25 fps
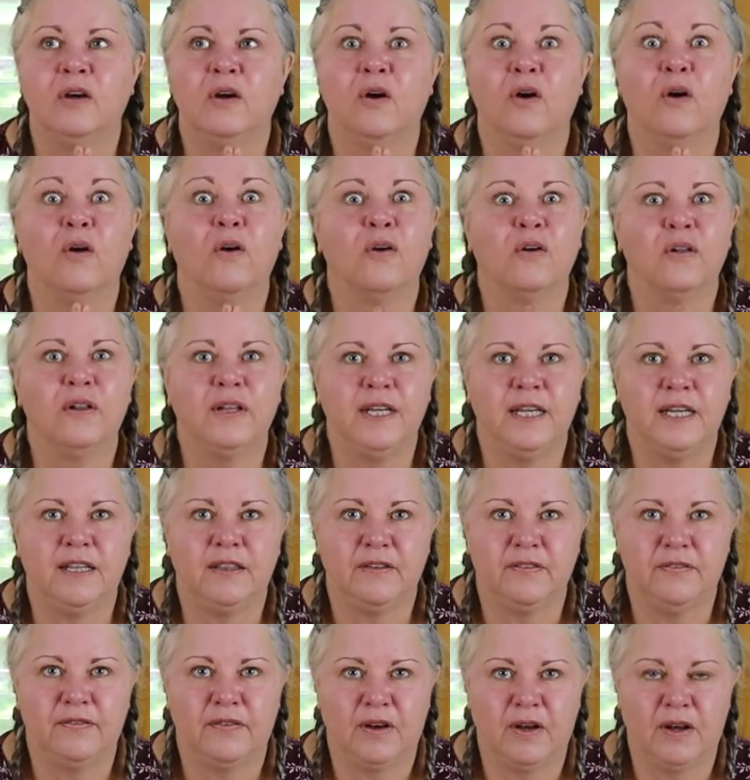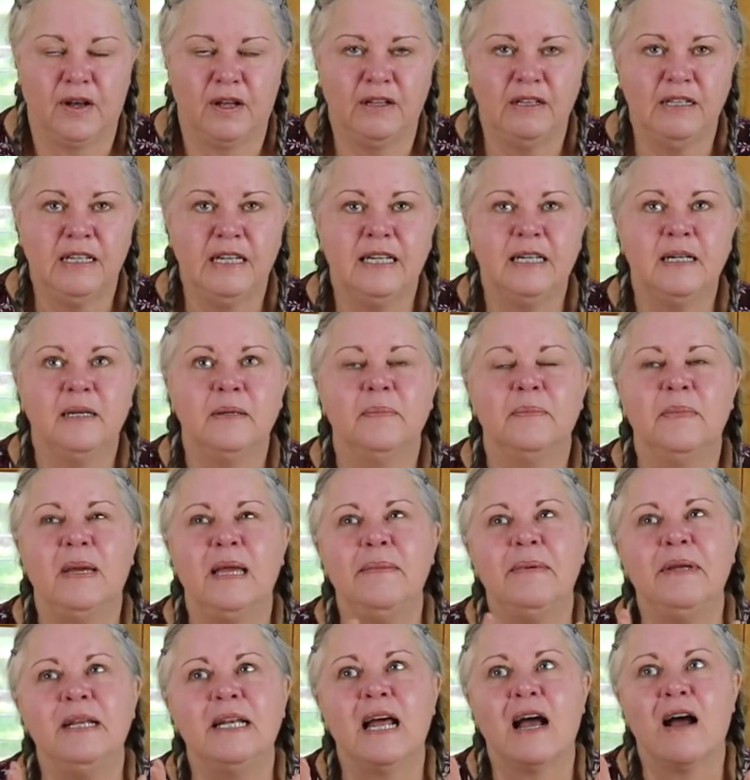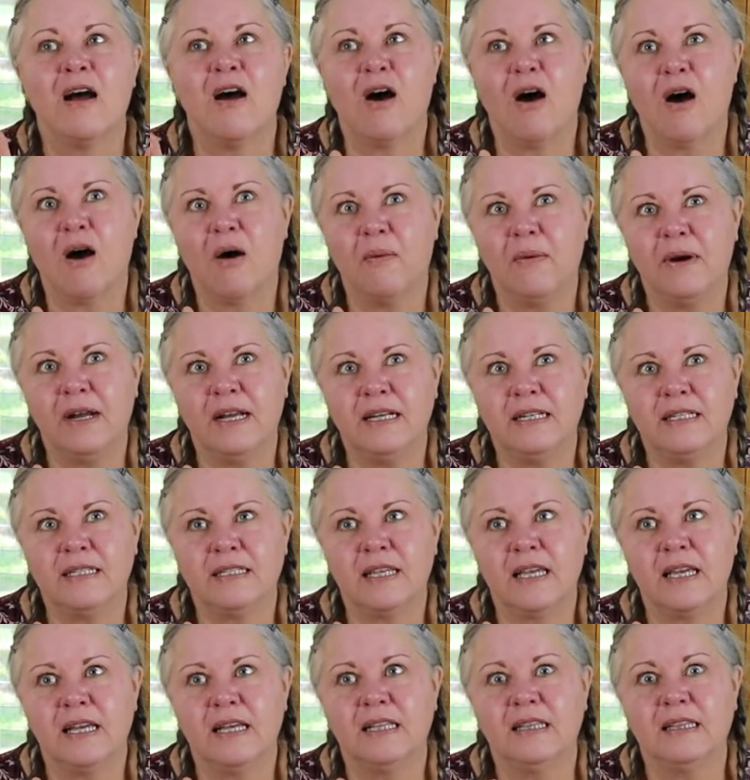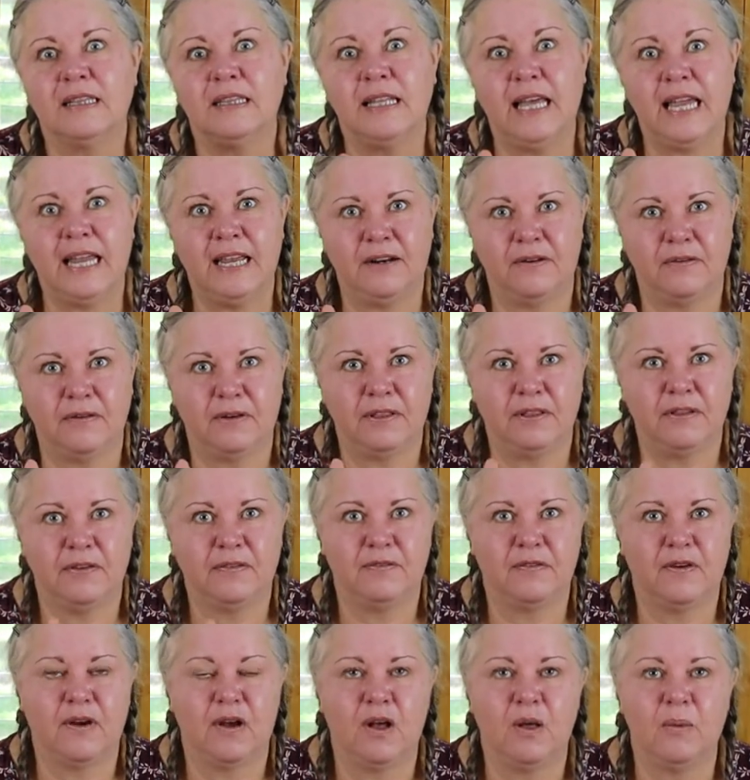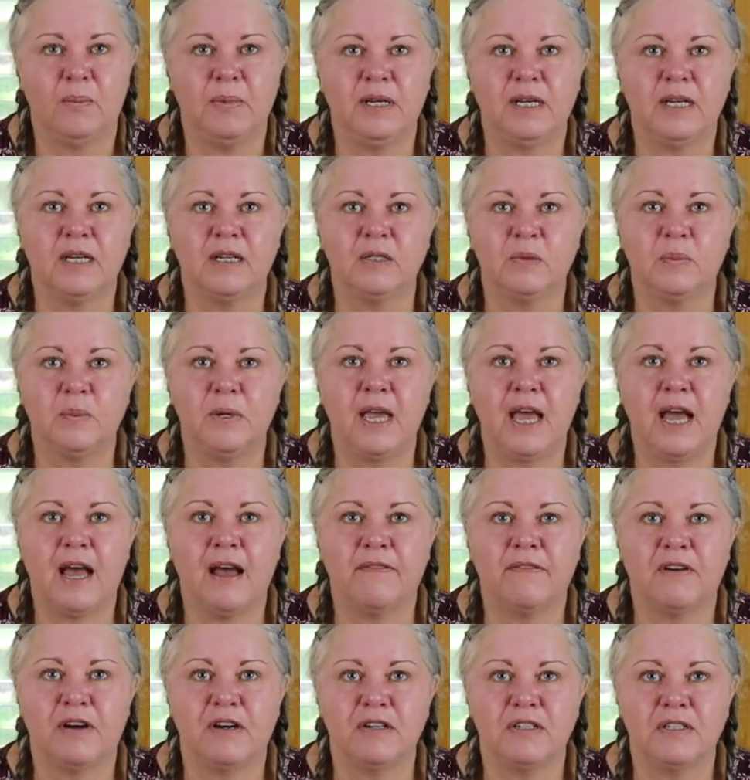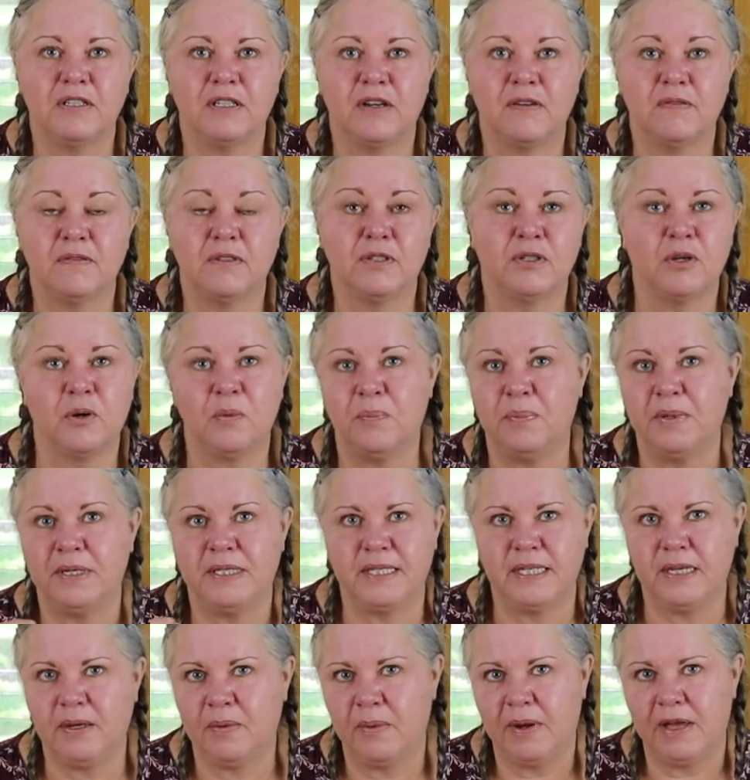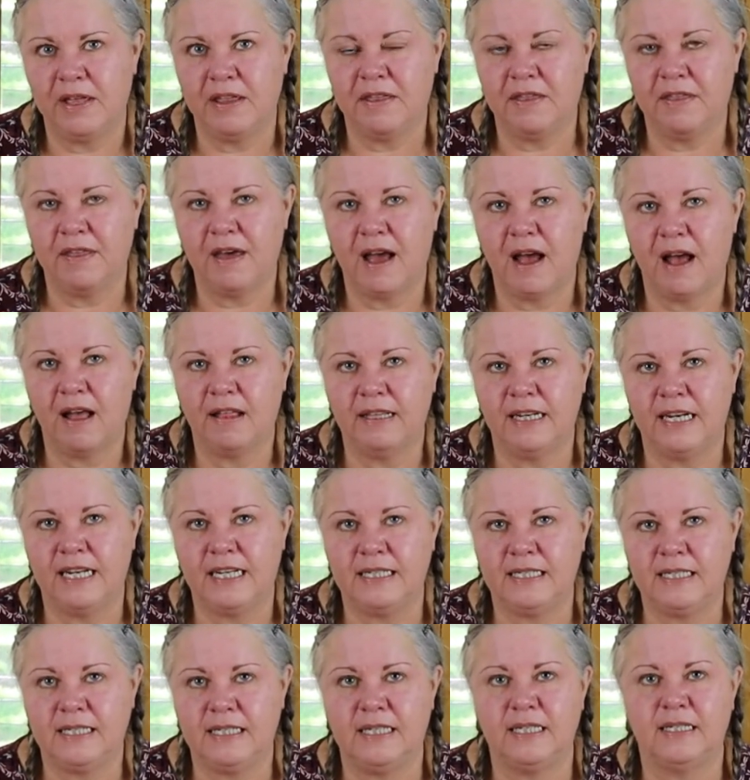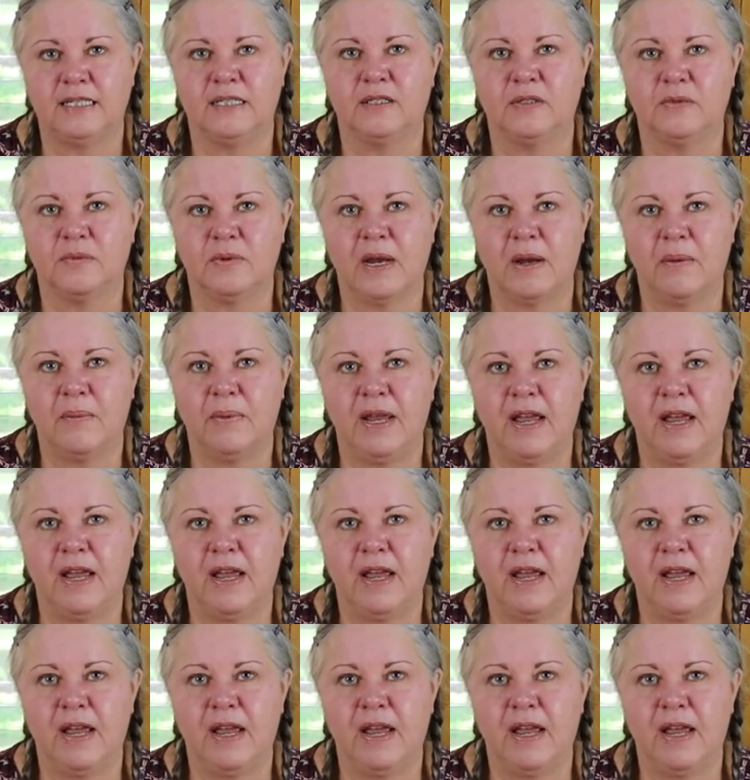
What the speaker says: early in the fall, maybe not always later in the fall, because we have ourselves so busy with the holiday seasons, right?